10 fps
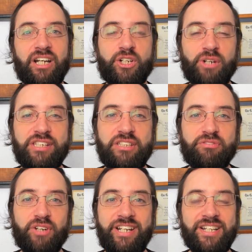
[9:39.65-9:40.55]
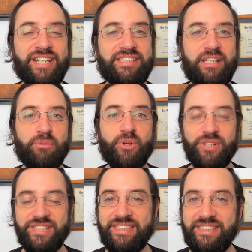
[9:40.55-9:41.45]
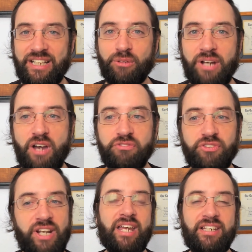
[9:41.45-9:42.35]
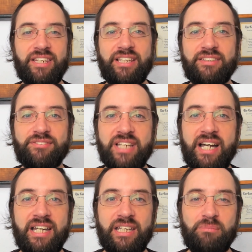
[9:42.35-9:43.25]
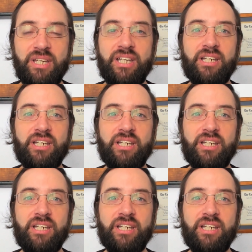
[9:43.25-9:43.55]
aggressive rate hikes that were going to stick around for any length of time,